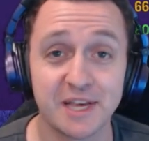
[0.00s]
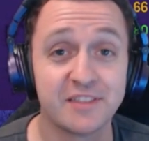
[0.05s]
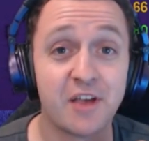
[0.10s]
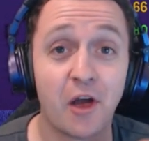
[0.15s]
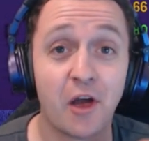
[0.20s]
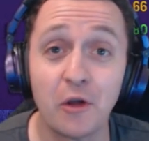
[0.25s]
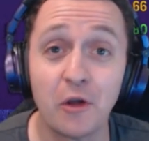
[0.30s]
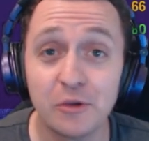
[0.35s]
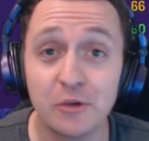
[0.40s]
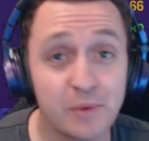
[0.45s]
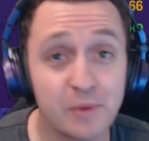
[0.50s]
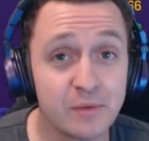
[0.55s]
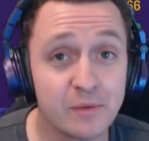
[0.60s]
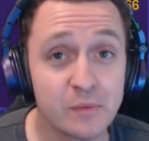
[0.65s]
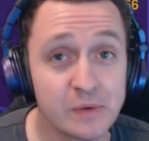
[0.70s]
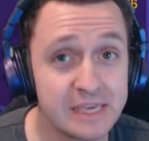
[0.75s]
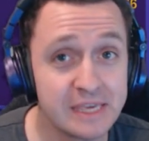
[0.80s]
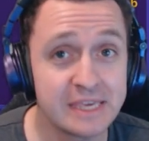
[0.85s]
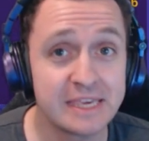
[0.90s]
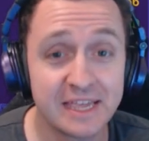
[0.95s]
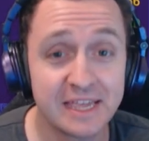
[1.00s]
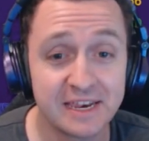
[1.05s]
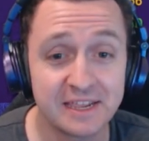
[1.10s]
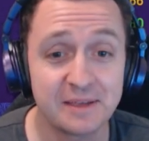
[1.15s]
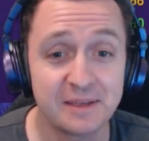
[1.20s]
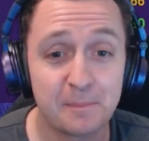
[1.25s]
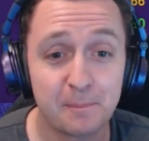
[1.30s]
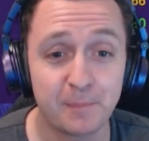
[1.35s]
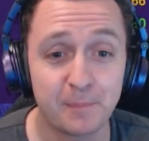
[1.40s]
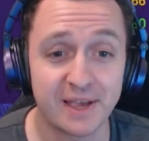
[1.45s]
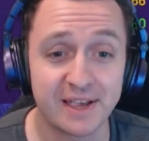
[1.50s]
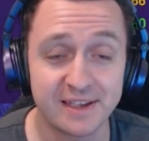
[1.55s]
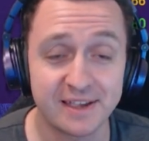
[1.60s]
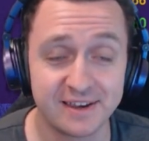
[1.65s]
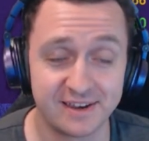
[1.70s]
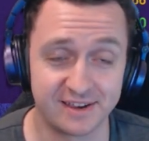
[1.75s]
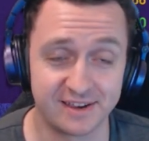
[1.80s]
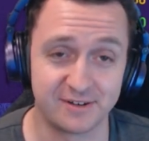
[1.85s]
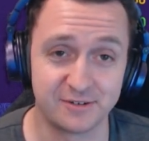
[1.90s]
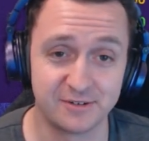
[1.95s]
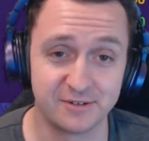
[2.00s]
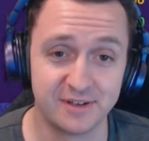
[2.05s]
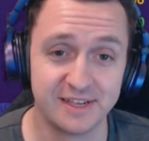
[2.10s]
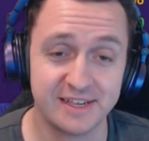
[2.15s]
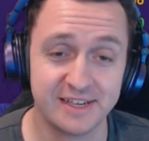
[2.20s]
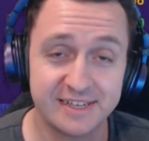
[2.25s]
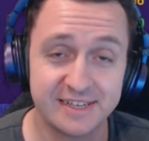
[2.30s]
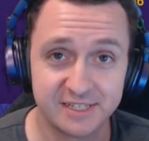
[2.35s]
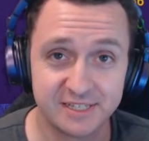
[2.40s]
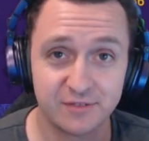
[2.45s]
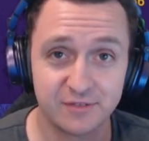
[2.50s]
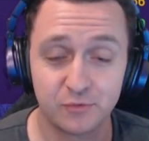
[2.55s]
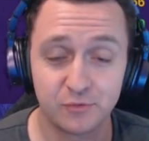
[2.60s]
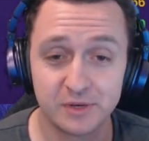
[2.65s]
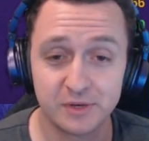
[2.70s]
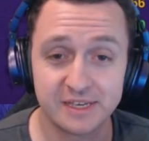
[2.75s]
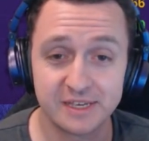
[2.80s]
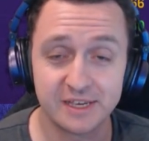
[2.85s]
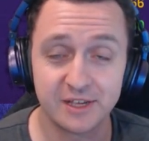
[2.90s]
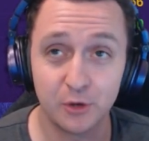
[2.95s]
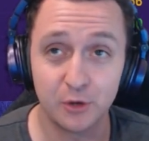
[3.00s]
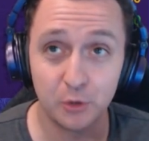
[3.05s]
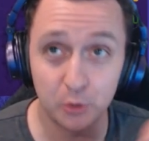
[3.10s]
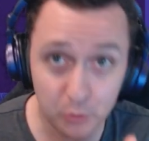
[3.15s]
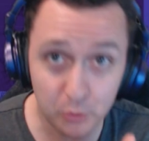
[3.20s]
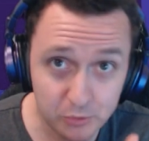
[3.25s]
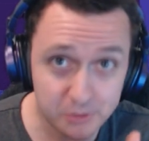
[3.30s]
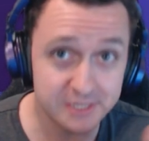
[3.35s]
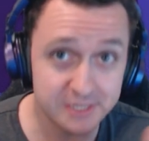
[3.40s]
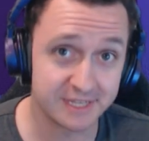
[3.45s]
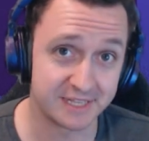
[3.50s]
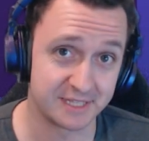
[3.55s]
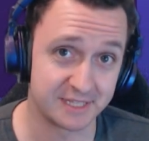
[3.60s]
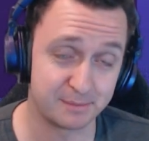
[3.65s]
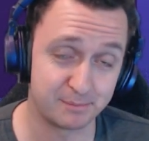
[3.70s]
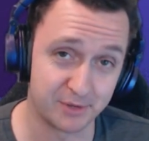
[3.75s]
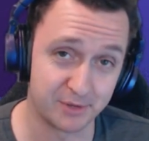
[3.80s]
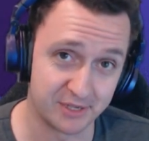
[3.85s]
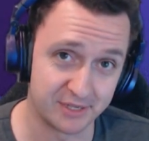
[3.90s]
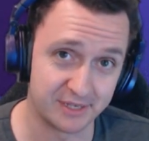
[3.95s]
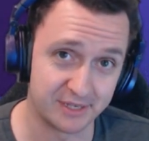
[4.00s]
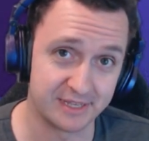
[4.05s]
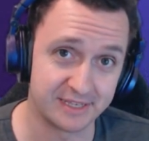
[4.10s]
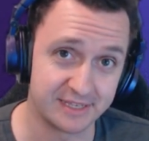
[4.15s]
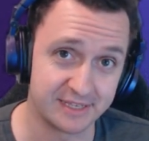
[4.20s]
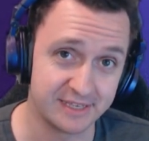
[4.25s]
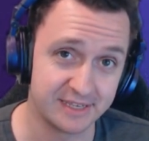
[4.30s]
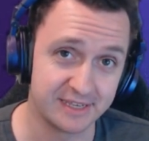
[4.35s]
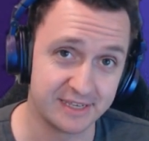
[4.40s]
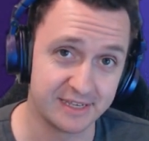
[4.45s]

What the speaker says: The only way we can get him back now is if we lose against Burnley